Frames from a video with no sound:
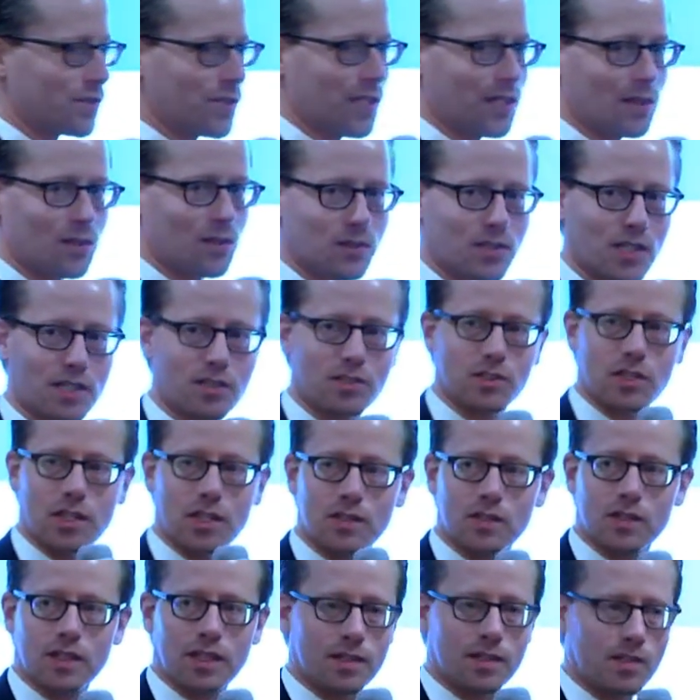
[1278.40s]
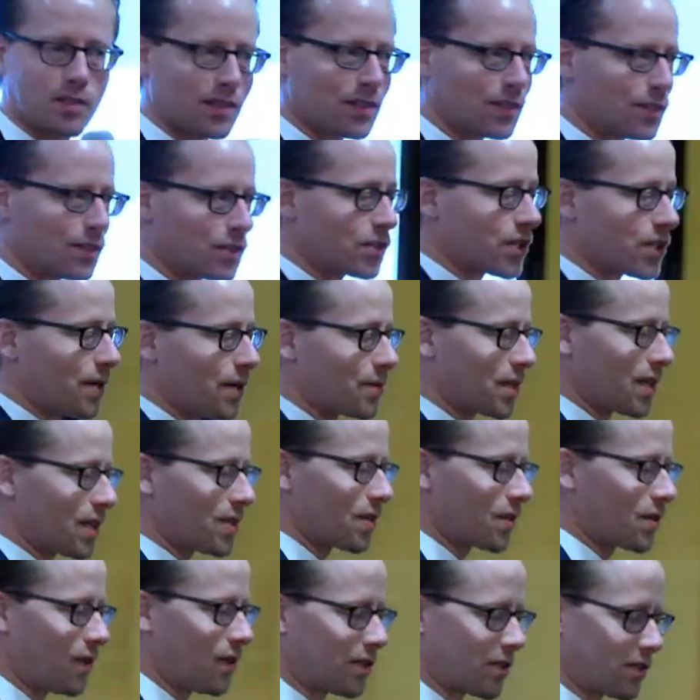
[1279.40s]
it looks like James has
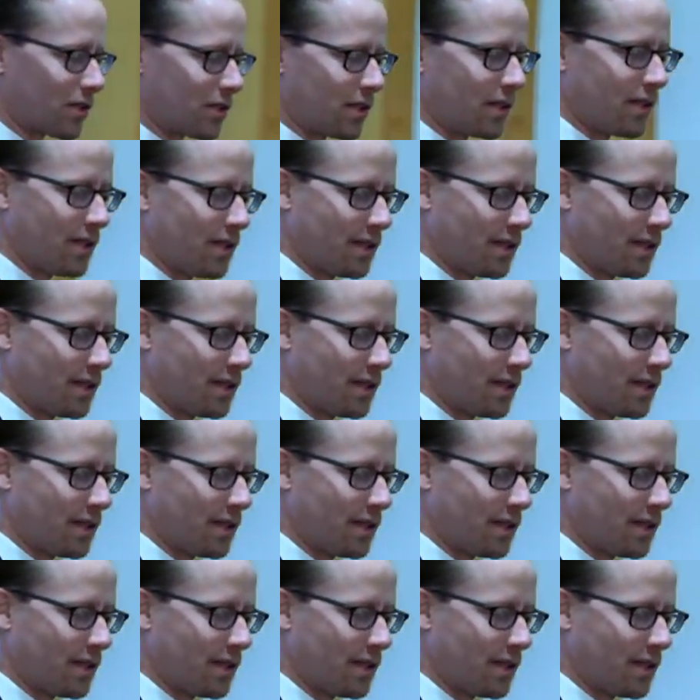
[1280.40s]
a question.